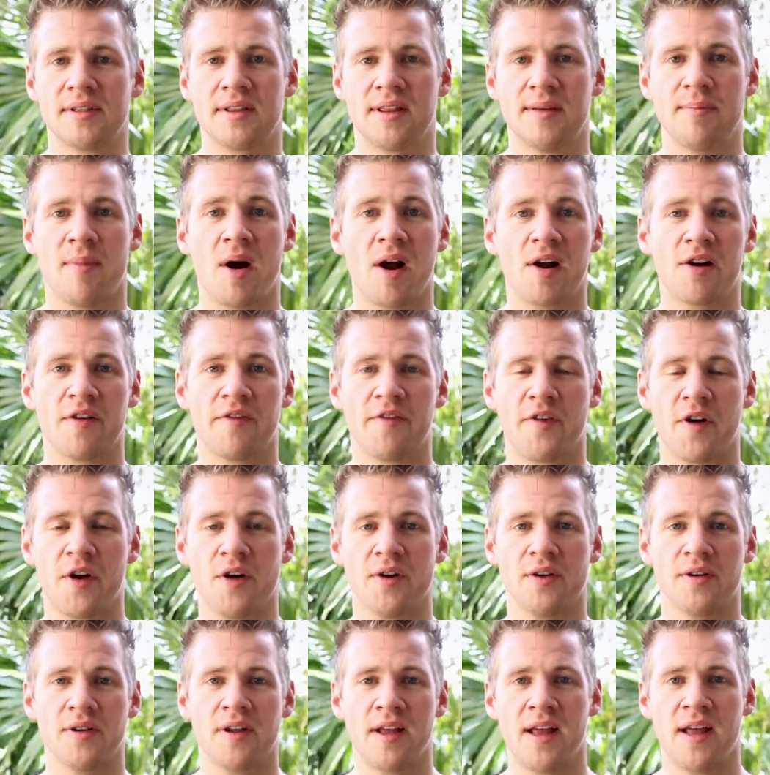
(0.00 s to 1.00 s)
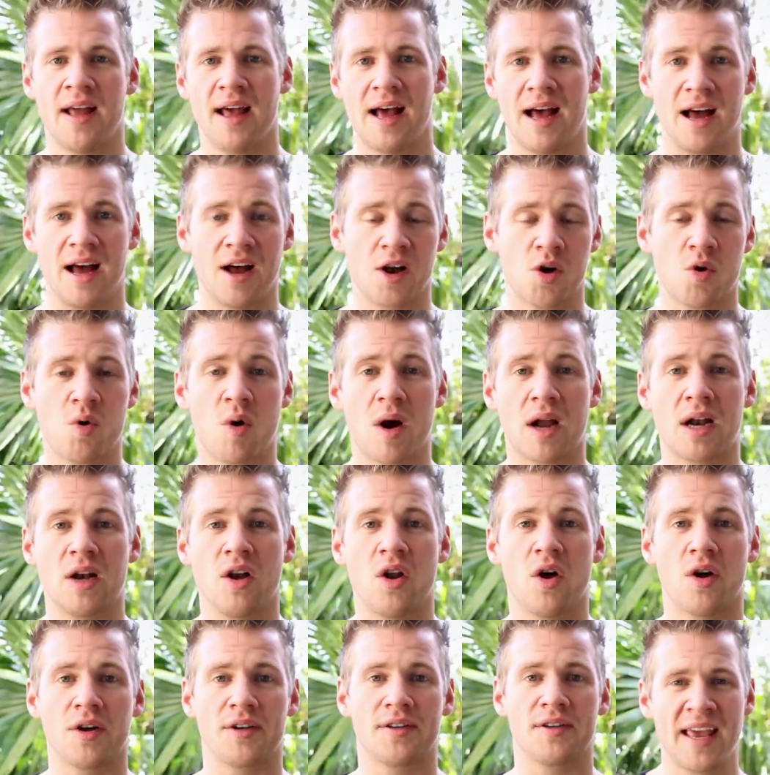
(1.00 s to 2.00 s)
the microphone quite a
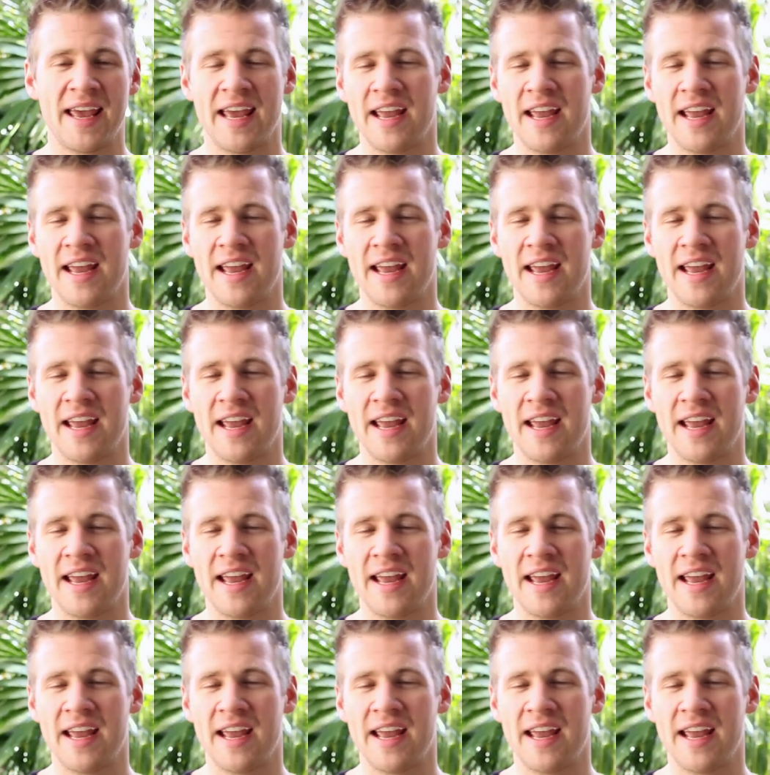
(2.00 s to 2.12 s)
lot.